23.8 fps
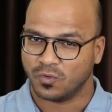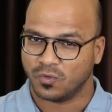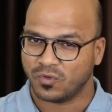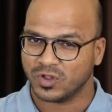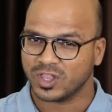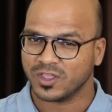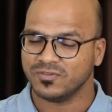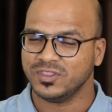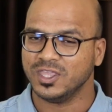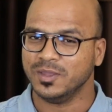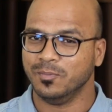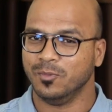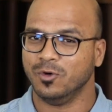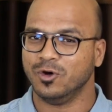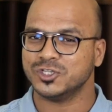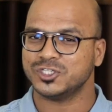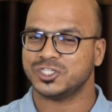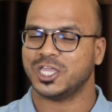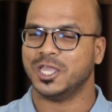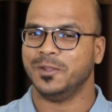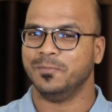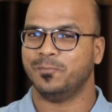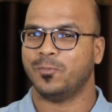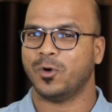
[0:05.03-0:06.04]
One of the
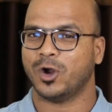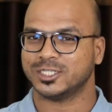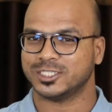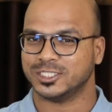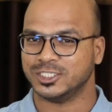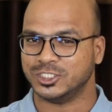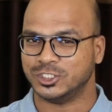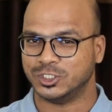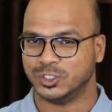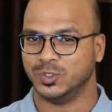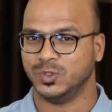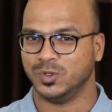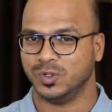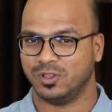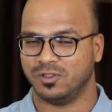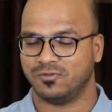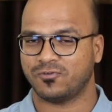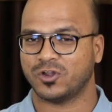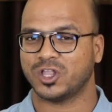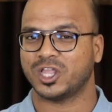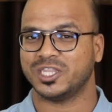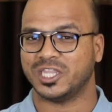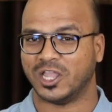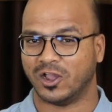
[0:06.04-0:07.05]
most important tool
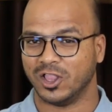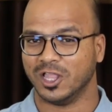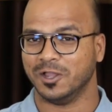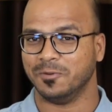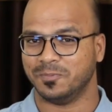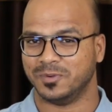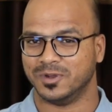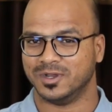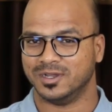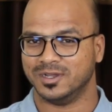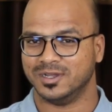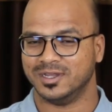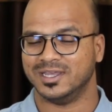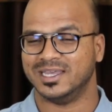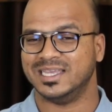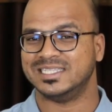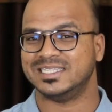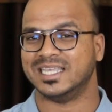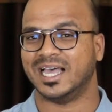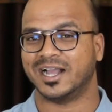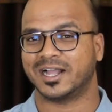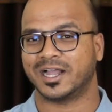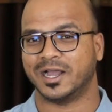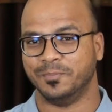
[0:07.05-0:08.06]
for a developer
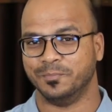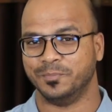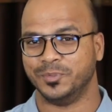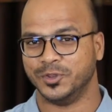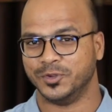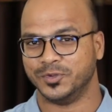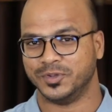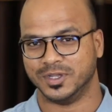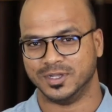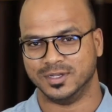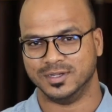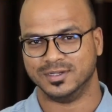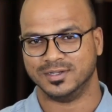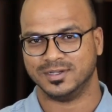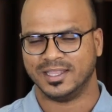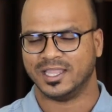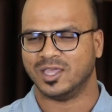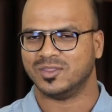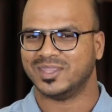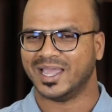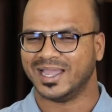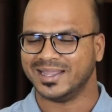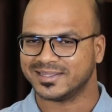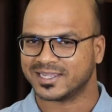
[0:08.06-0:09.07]
is a computer.
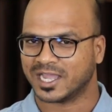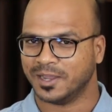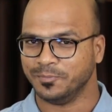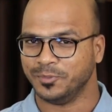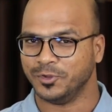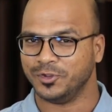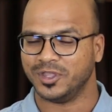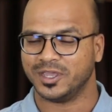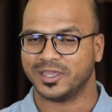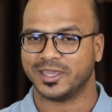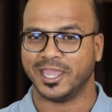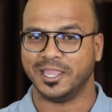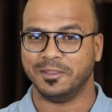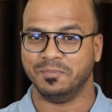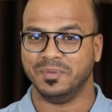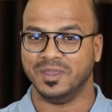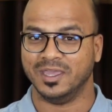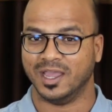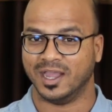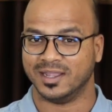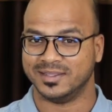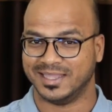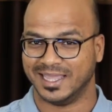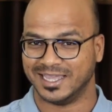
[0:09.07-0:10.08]
Now that computer can
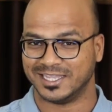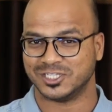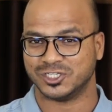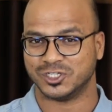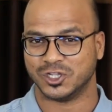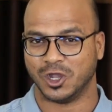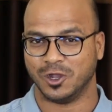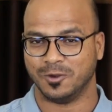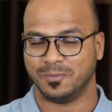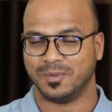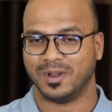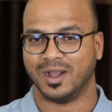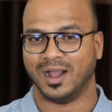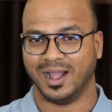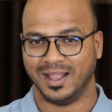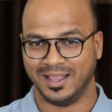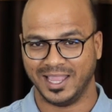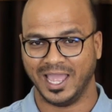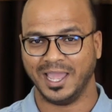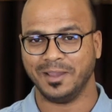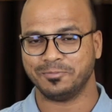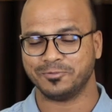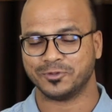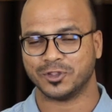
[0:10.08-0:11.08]
be a desktop, a
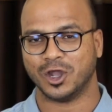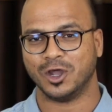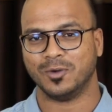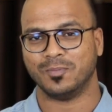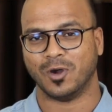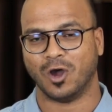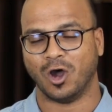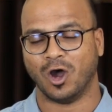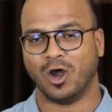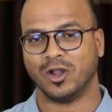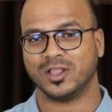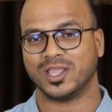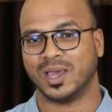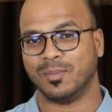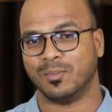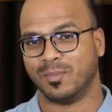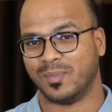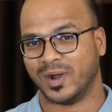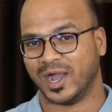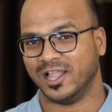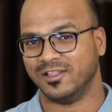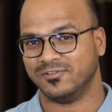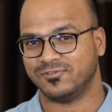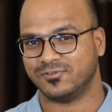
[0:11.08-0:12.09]
laptop or a
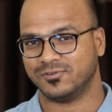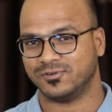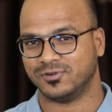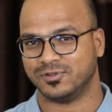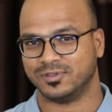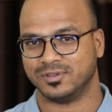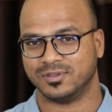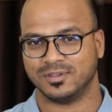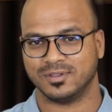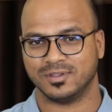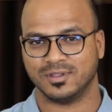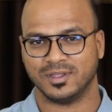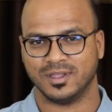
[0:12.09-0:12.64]
mobile phone.